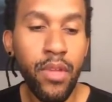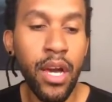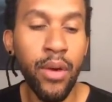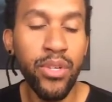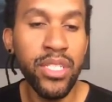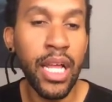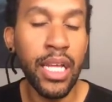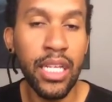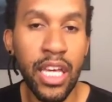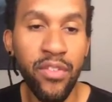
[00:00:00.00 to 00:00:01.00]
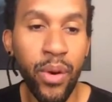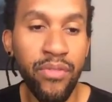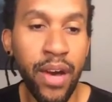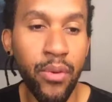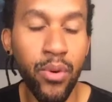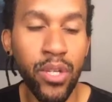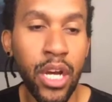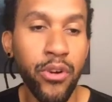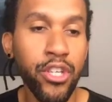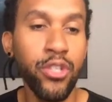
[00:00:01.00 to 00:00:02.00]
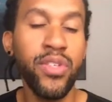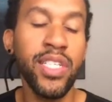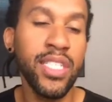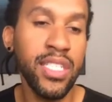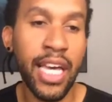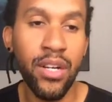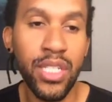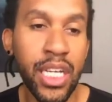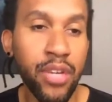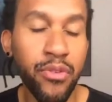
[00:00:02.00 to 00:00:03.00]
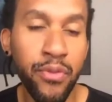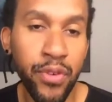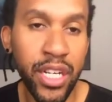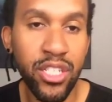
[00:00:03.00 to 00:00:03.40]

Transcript: We're selling to give away fight world hunger. Use this discount to get it for free.